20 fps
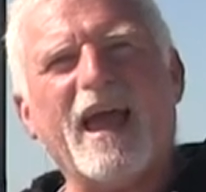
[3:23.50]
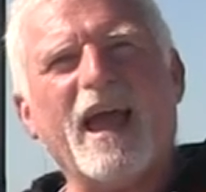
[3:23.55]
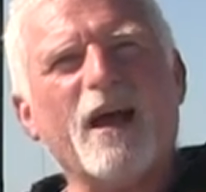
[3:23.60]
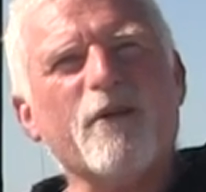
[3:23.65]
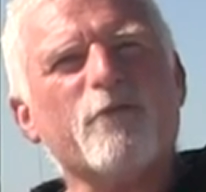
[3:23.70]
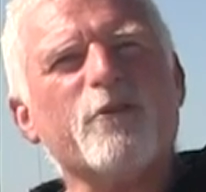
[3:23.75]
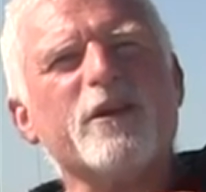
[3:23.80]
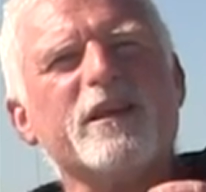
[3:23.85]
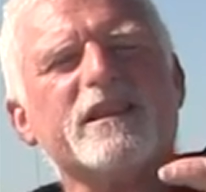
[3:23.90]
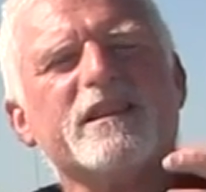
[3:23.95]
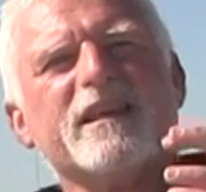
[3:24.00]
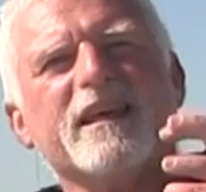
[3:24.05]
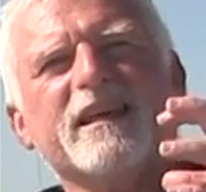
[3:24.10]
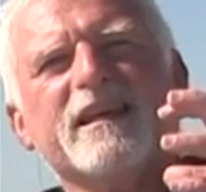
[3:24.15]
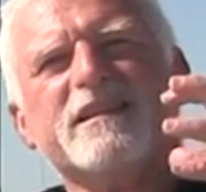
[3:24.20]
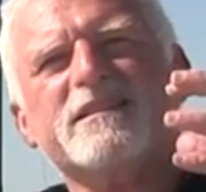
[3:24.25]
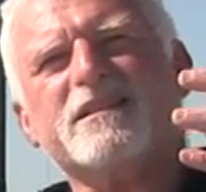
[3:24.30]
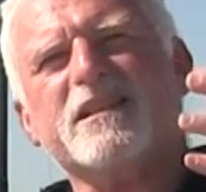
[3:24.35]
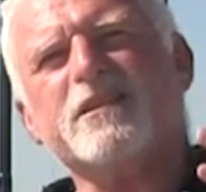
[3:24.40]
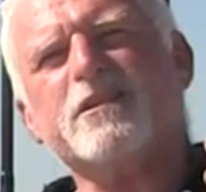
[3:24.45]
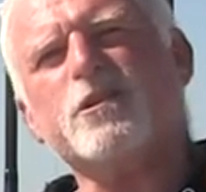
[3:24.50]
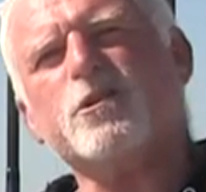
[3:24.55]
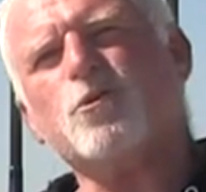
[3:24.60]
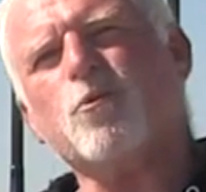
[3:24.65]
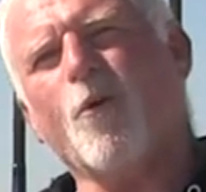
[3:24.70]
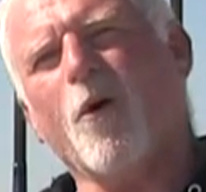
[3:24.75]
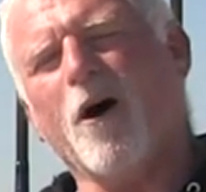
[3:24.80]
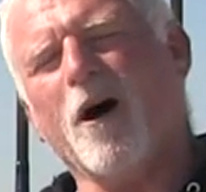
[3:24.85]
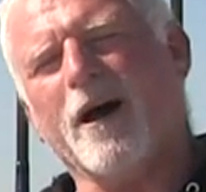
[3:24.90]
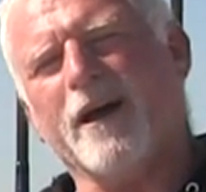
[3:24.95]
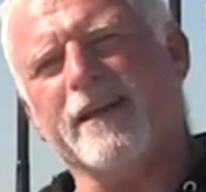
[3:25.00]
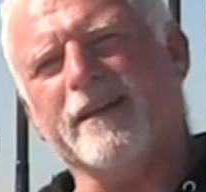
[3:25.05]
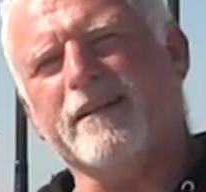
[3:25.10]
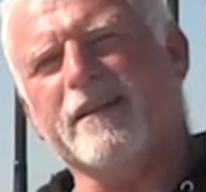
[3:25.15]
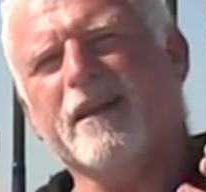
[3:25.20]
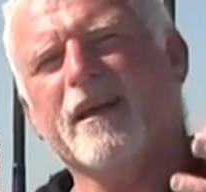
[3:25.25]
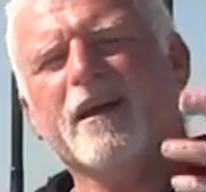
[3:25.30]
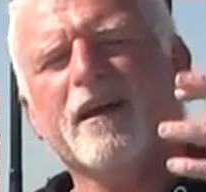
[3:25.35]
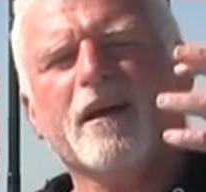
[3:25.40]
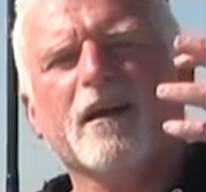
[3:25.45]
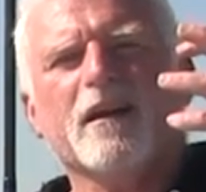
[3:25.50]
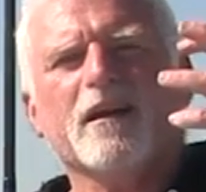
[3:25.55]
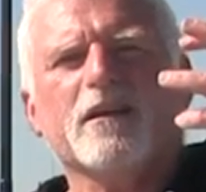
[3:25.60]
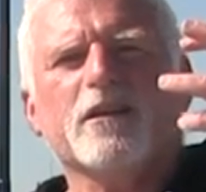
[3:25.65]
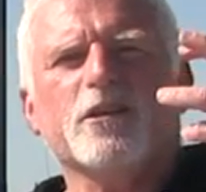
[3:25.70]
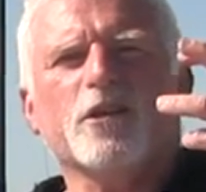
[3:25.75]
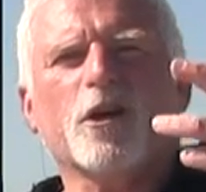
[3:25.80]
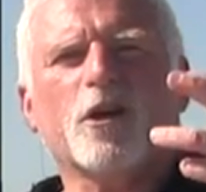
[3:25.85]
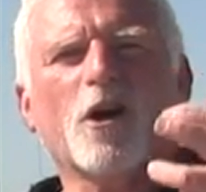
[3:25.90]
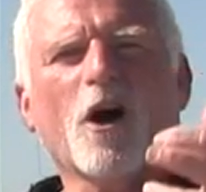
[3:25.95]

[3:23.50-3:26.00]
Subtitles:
everything is intertwined. Your